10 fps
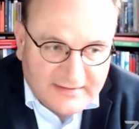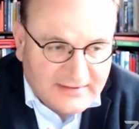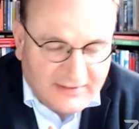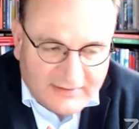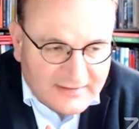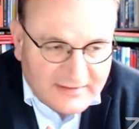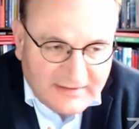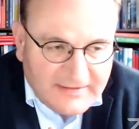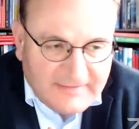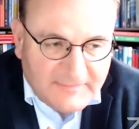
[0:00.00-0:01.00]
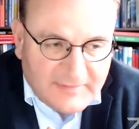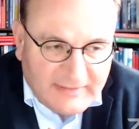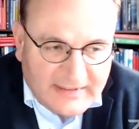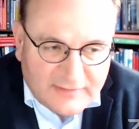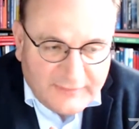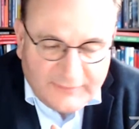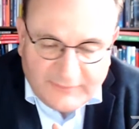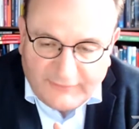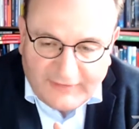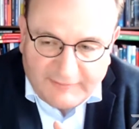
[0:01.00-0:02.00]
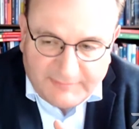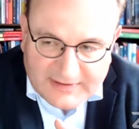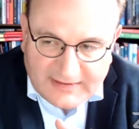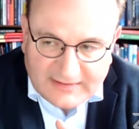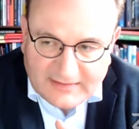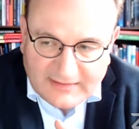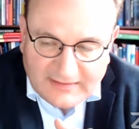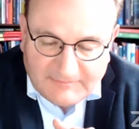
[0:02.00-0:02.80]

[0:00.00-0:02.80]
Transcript: The target minus 55%